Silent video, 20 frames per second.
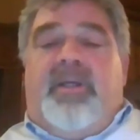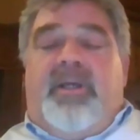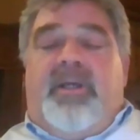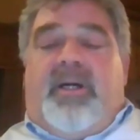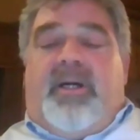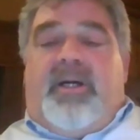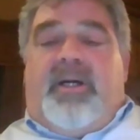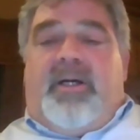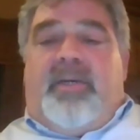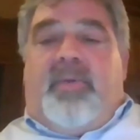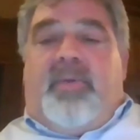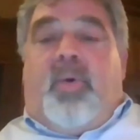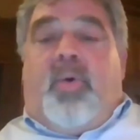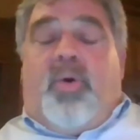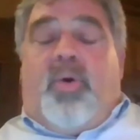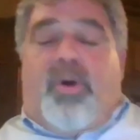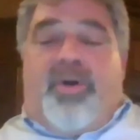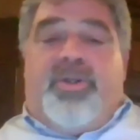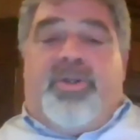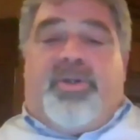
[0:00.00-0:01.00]

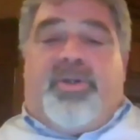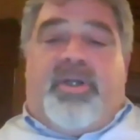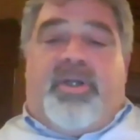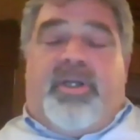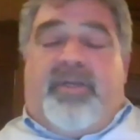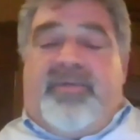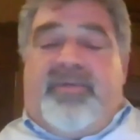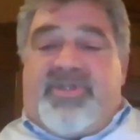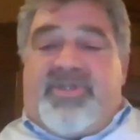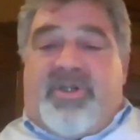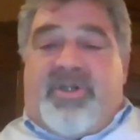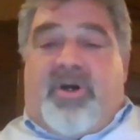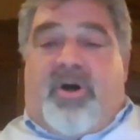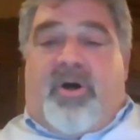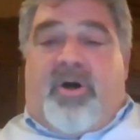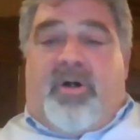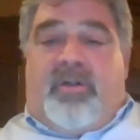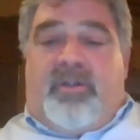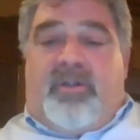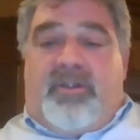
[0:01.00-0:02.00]
Or you can give us a
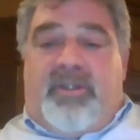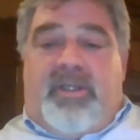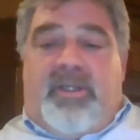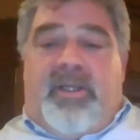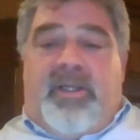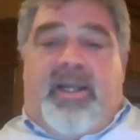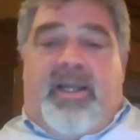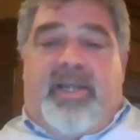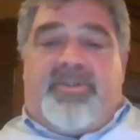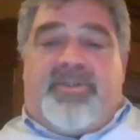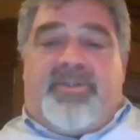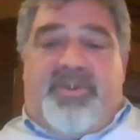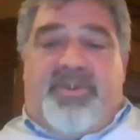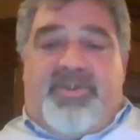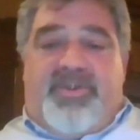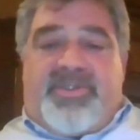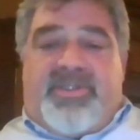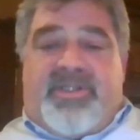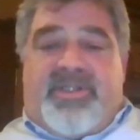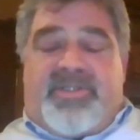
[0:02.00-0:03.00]
call at
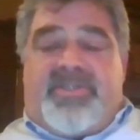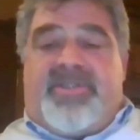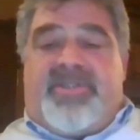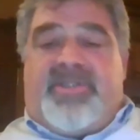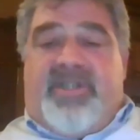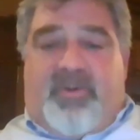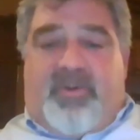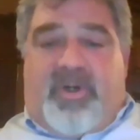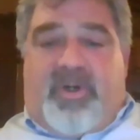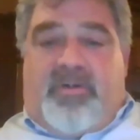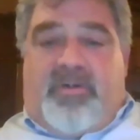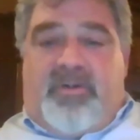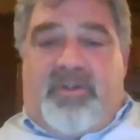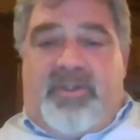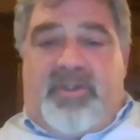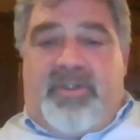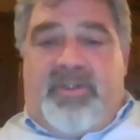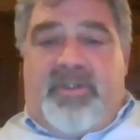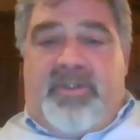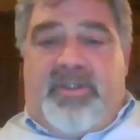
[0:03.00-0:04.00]

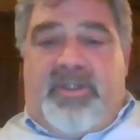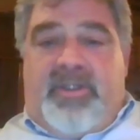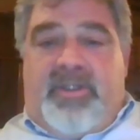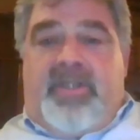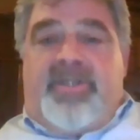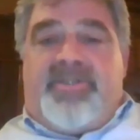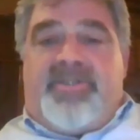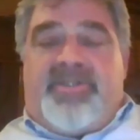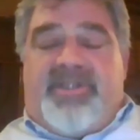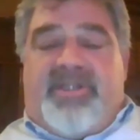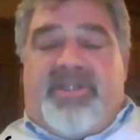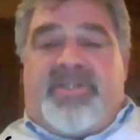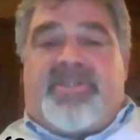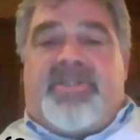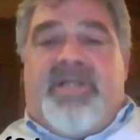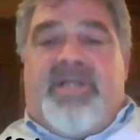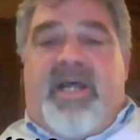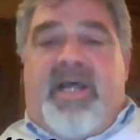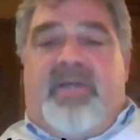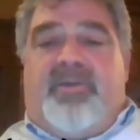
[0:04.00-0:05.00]

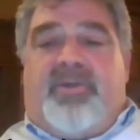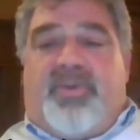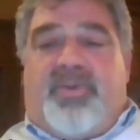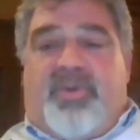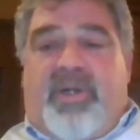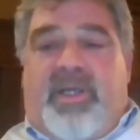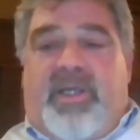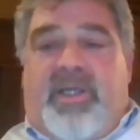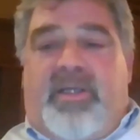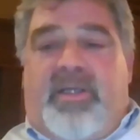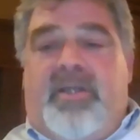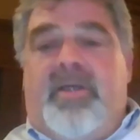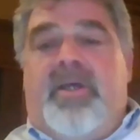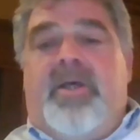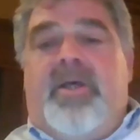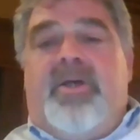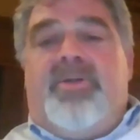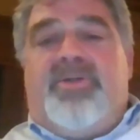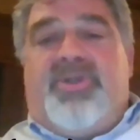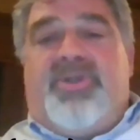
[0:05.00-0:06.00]

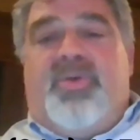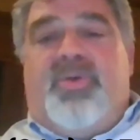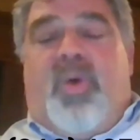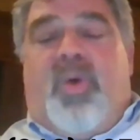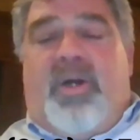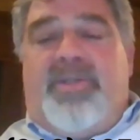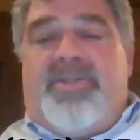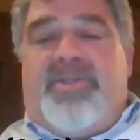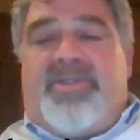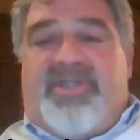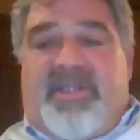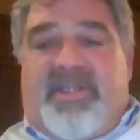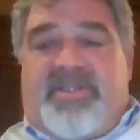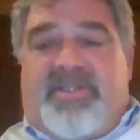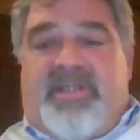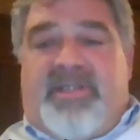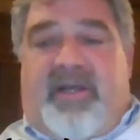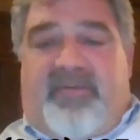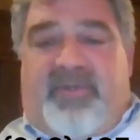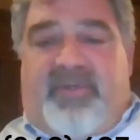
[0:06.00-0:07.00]

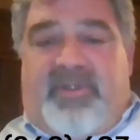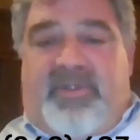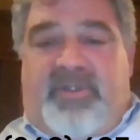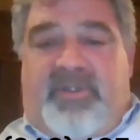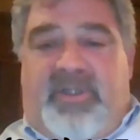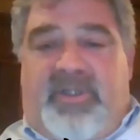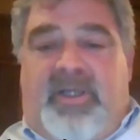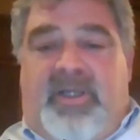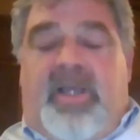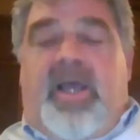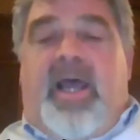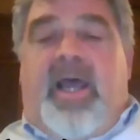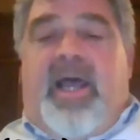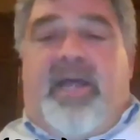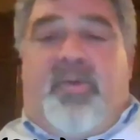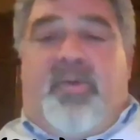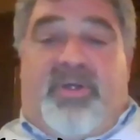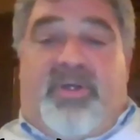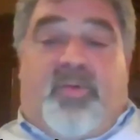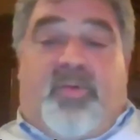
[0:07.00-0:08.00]
260-693-2167.
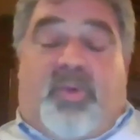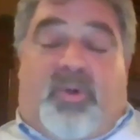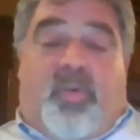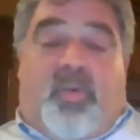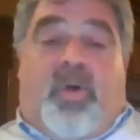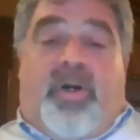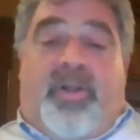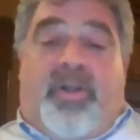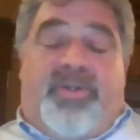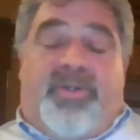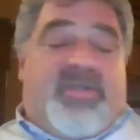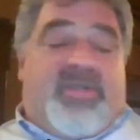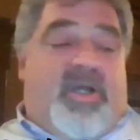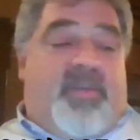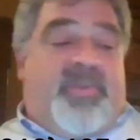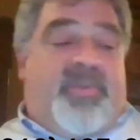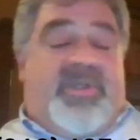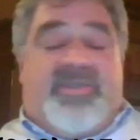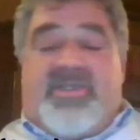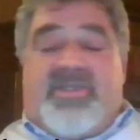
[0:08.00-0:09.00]
And we're one of those
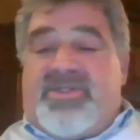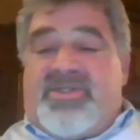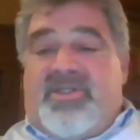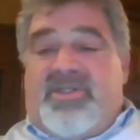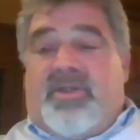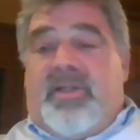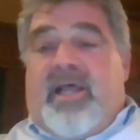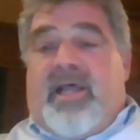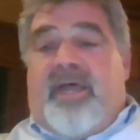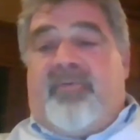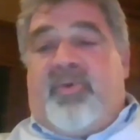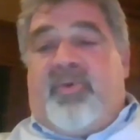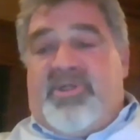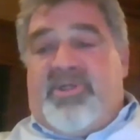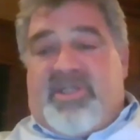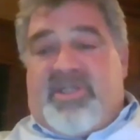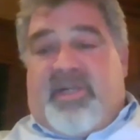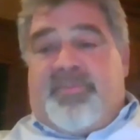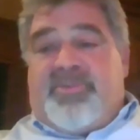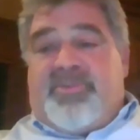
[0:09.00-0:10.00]
companies that still have a
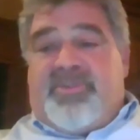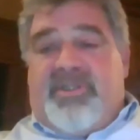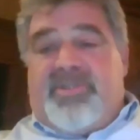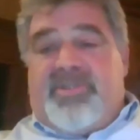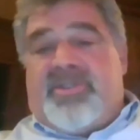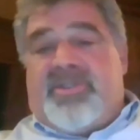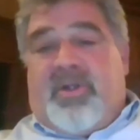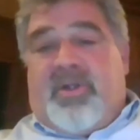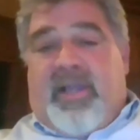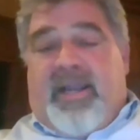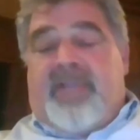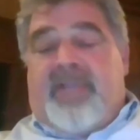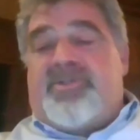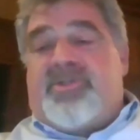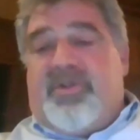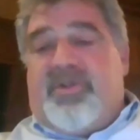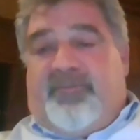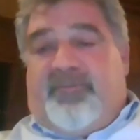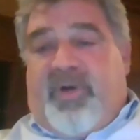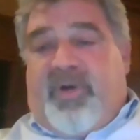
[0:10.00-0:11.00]
receptionist that'll
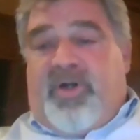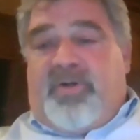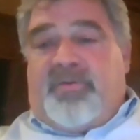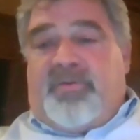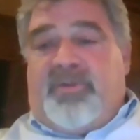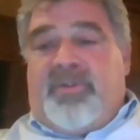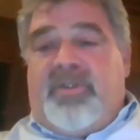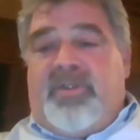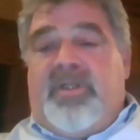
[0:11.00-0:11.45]
answer the phone